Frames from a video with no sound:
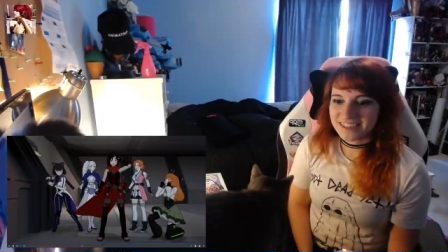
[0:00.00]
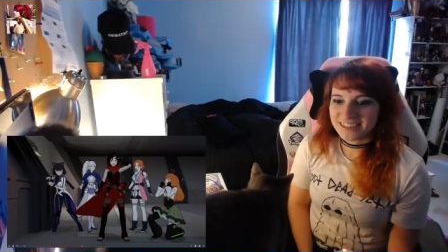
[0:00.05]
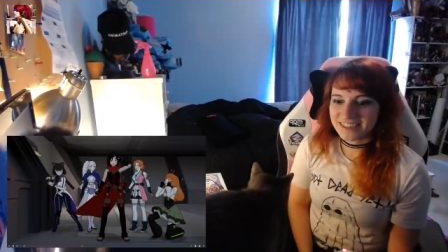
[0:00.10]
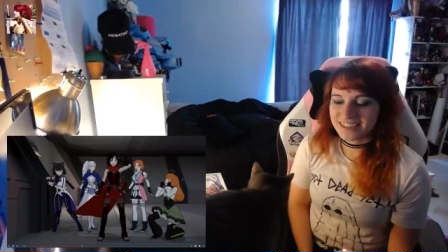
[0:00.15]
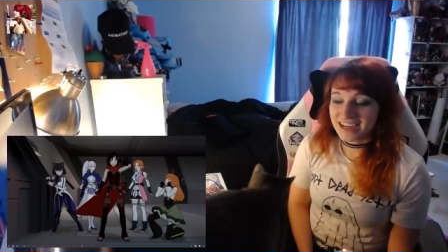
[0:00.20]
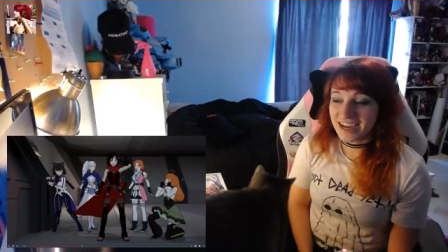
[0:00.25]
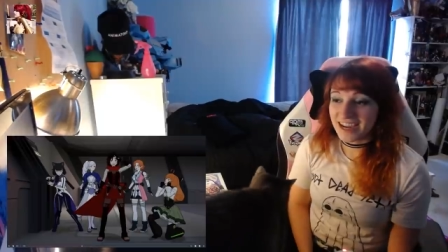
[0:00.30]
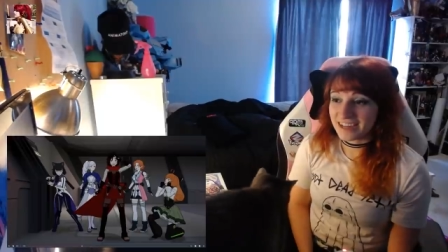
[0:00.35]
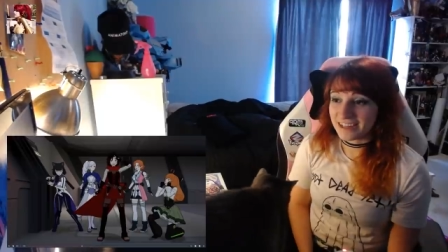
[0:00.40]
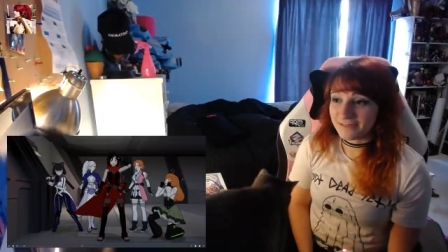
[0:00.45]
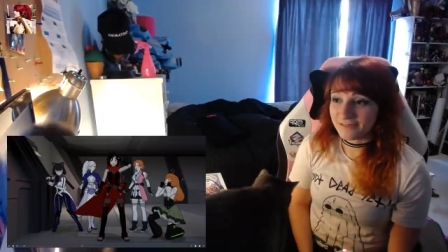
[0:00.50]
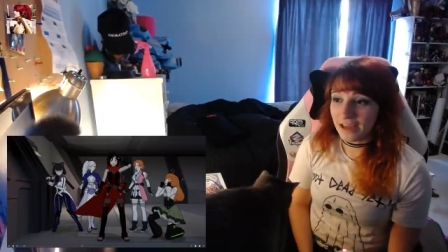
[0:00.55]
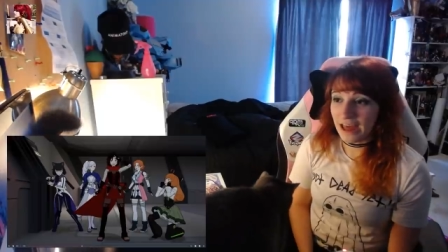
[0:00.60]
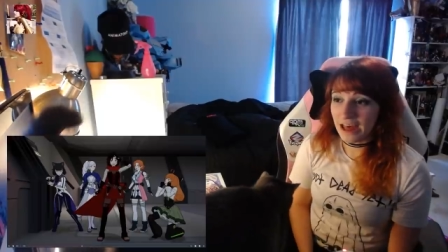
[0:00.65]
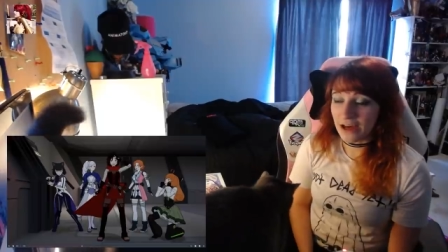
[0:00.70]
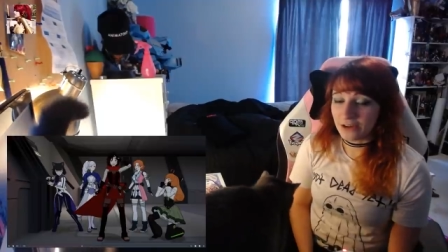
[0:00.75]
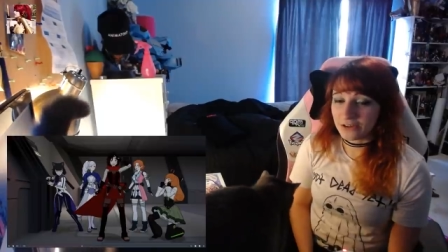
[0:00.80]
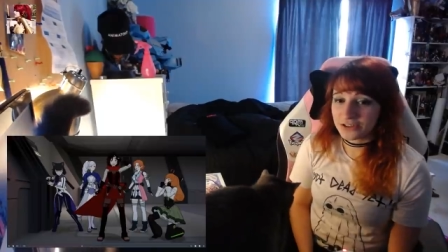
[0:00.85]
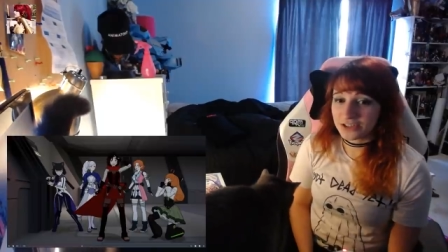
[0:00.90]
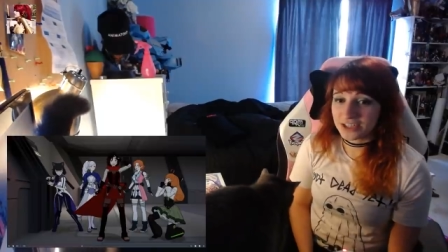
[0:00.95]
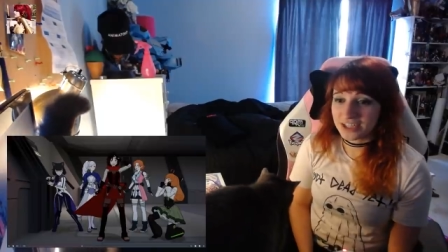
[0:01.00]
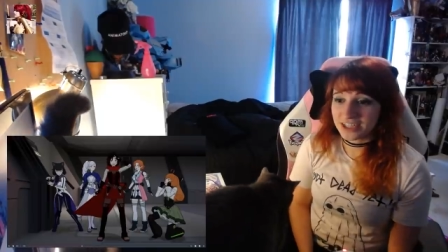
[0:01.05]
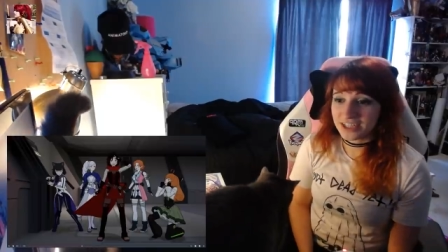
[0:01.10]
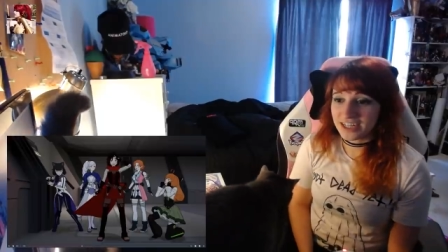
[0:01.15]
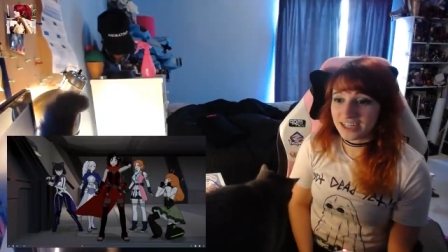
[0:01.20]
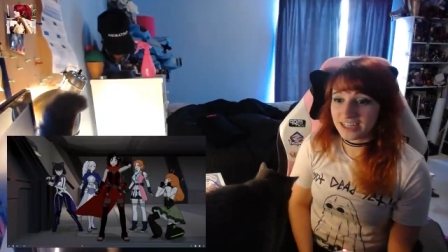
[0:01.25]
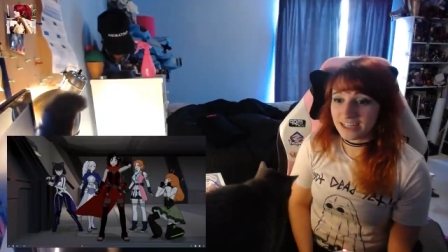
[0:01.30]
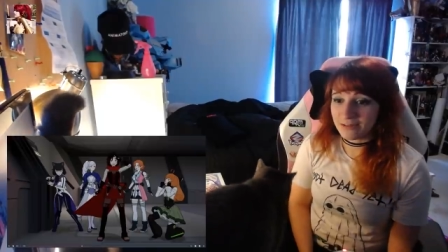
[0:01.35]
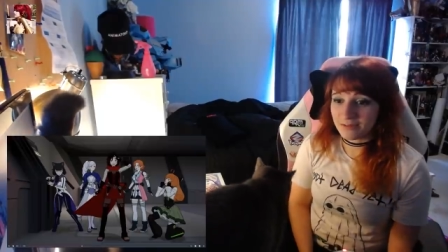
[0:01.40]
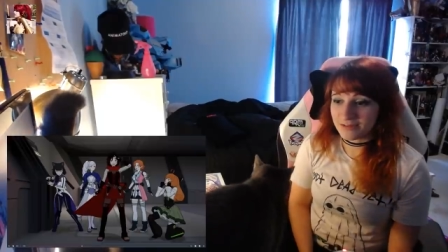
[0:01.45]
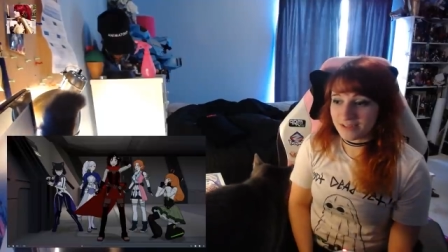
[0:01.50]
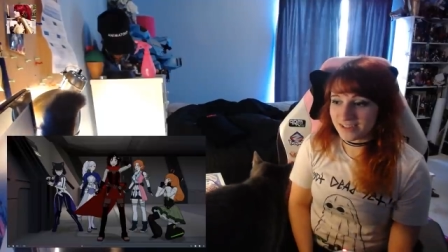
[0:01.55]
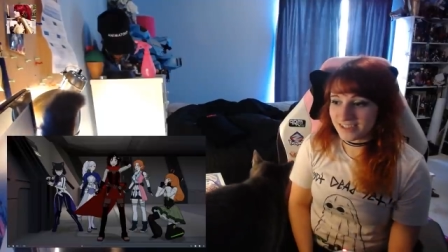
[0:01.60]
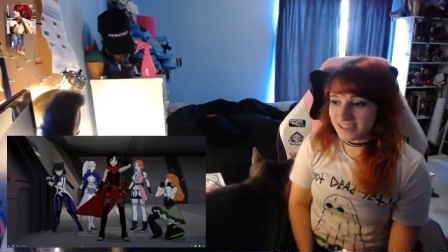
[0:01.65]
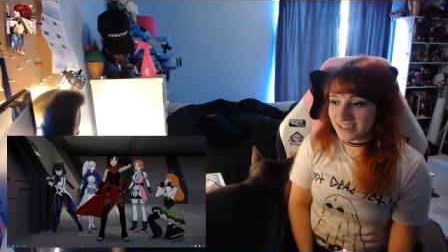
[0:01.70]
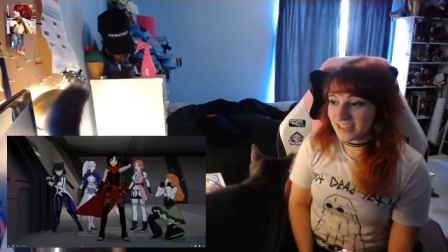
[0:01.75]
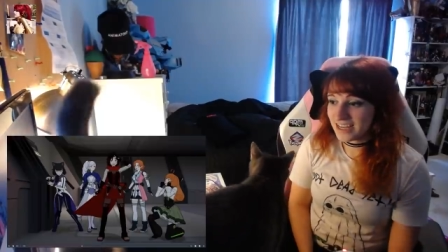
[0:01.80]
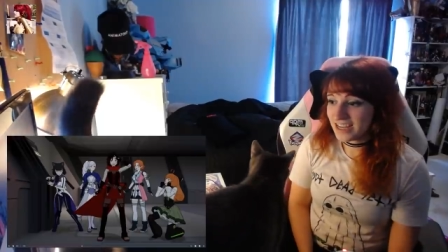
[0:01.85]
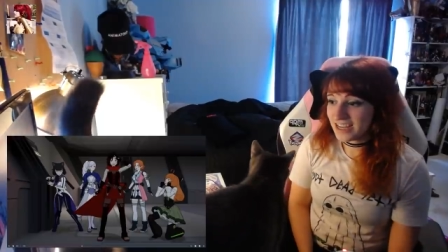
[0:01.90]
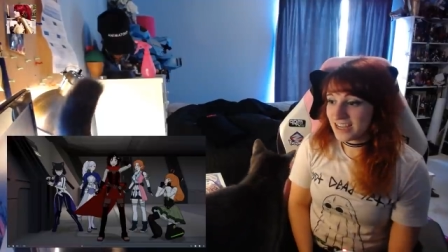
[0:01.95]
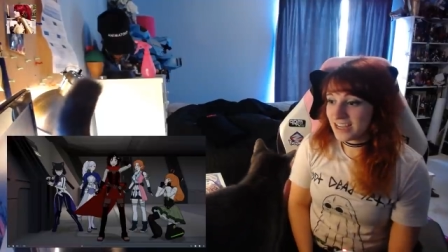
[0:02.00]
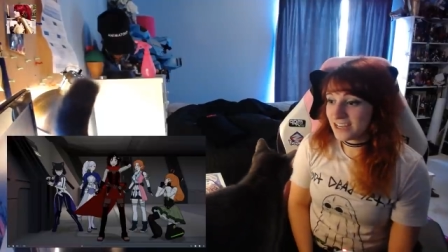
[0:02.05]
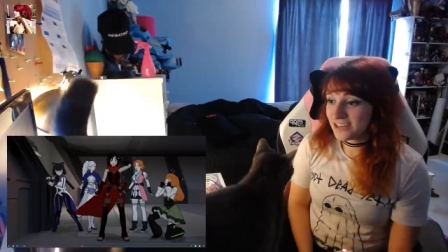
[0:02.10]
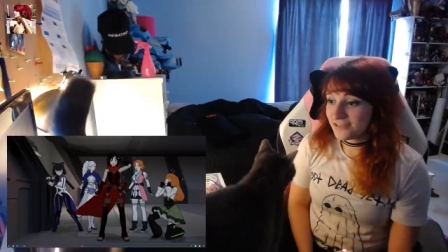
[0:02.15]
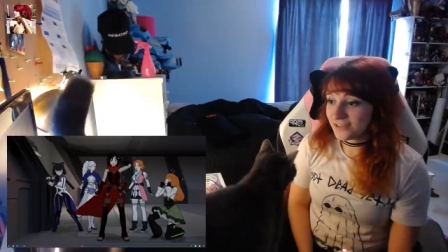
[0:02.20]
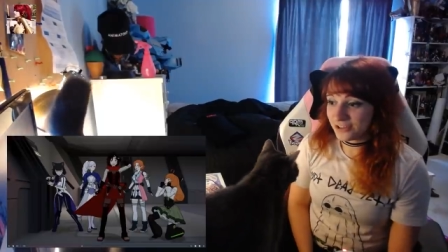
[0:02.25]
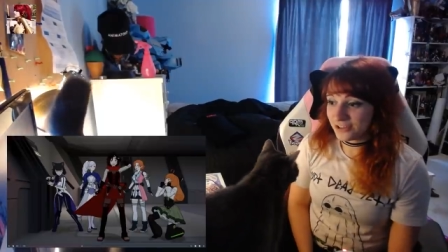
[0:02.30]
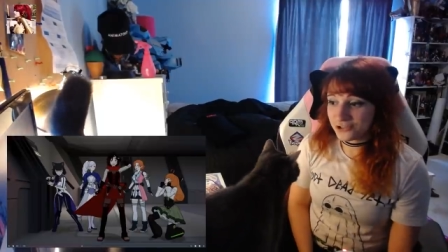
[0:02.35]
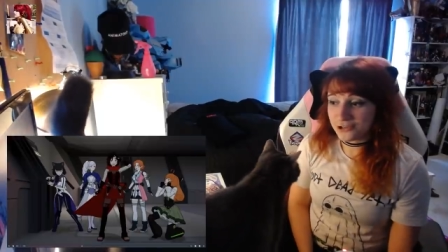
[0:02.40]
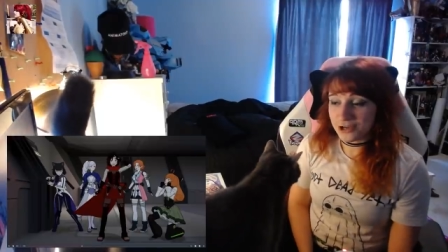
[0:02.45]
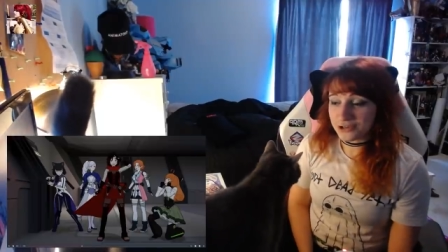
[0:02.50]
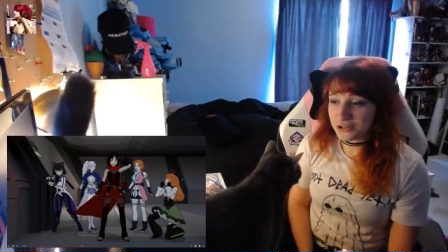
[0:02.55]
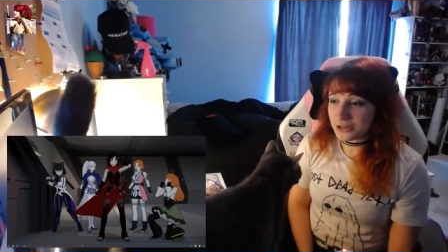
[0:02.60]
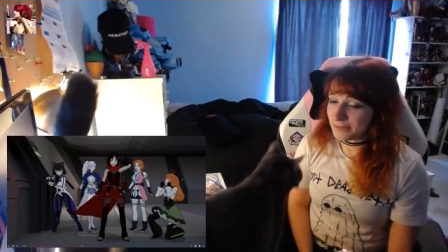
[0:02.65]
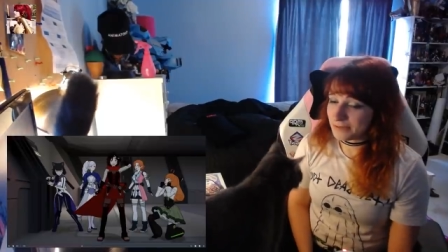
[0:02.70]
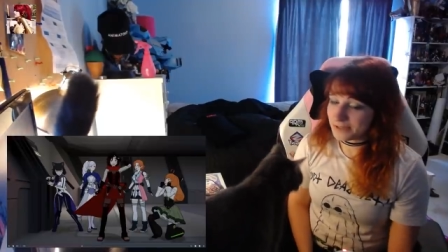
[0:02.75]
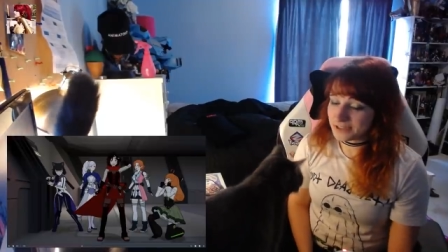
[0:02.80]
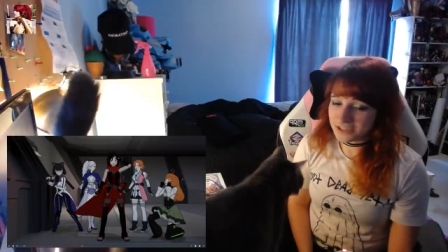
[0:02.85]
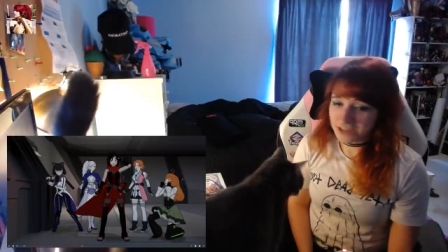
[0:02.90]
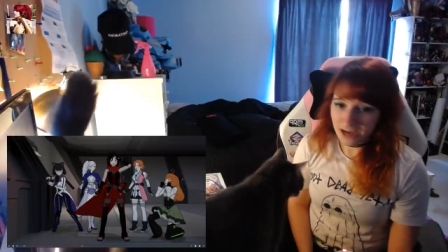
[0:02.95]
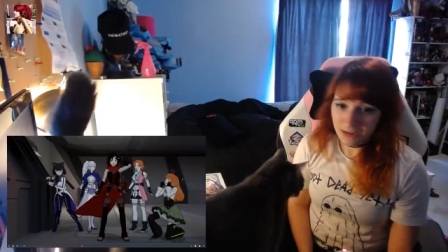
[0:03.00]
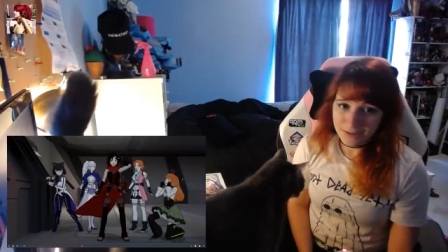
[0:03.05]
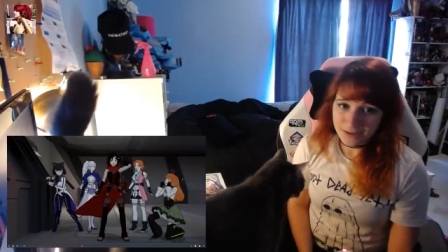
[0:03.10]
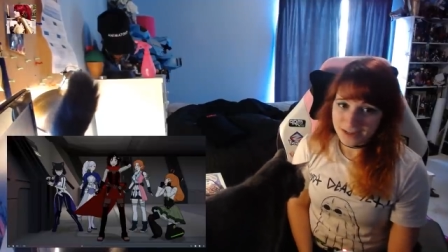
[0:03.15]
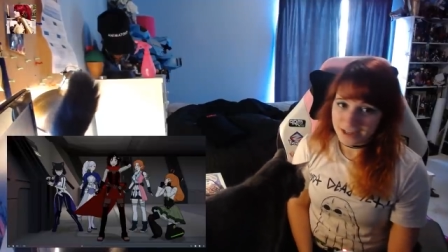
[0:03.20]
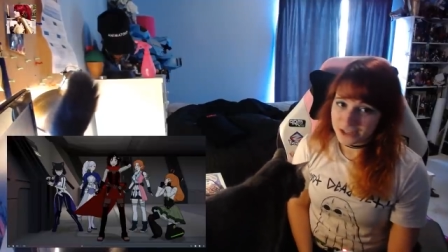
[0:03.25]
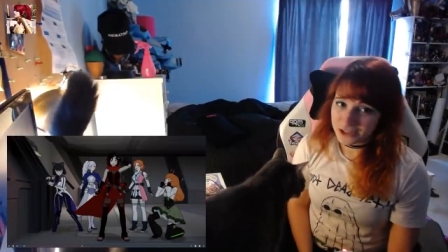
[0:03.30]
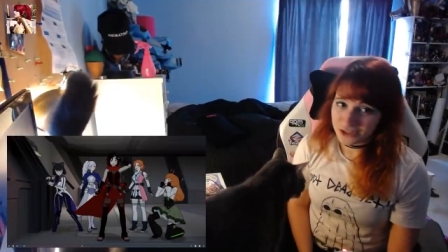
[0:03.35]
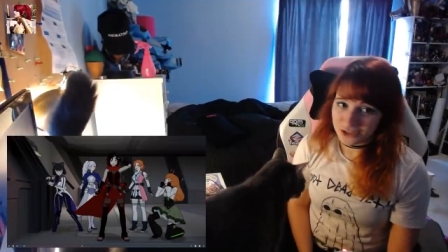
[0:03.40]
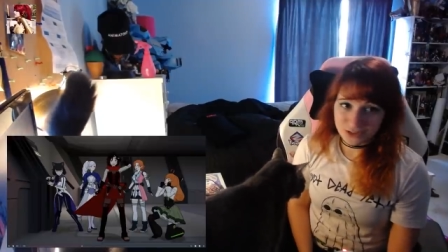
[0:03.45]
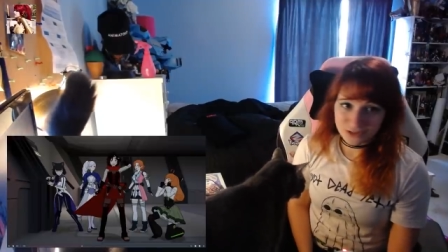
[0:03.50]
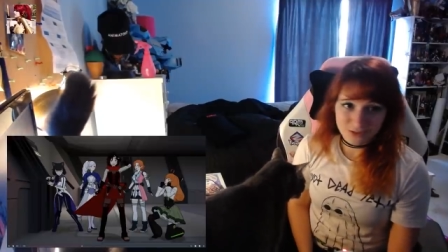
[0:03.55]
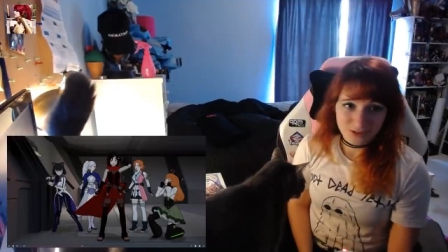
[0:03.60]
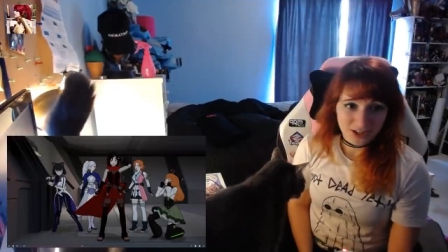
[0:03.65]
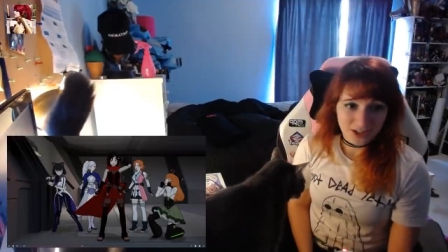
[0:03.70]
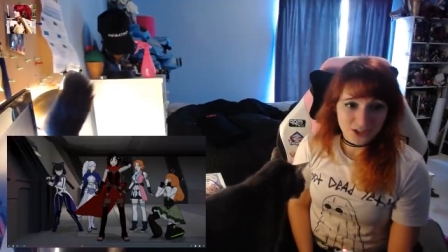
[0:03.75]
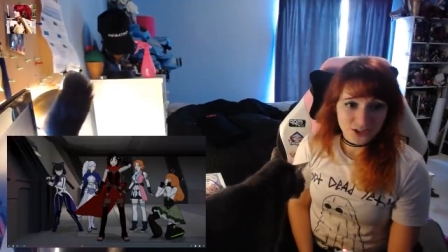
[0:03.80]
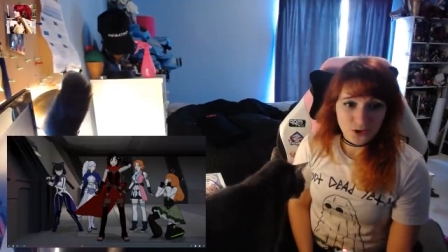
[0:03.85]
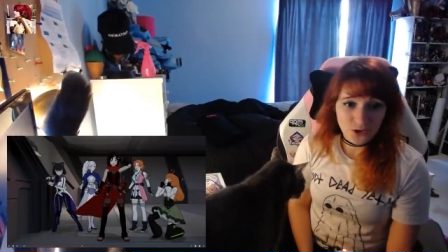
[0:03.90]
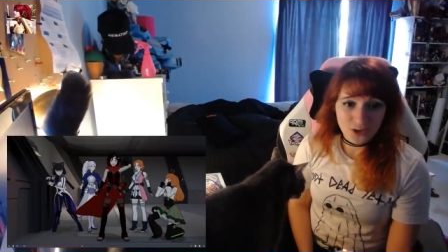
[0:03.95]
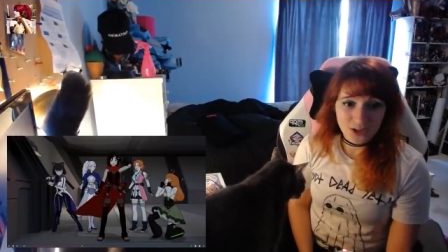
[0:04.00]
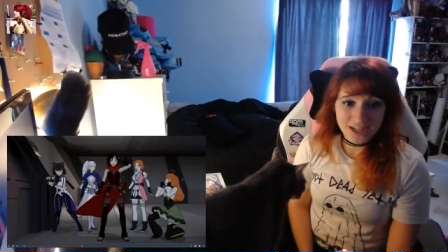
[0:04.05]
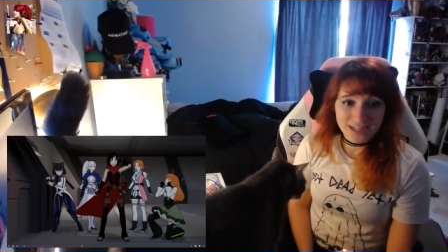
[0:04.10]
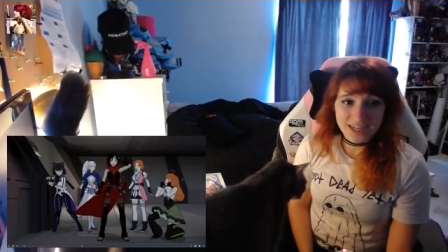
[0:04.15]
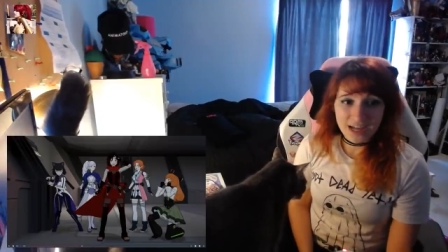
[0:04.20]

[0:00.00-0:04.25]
kind of held her and it was like she had trouble stopping and she couldn't really control it.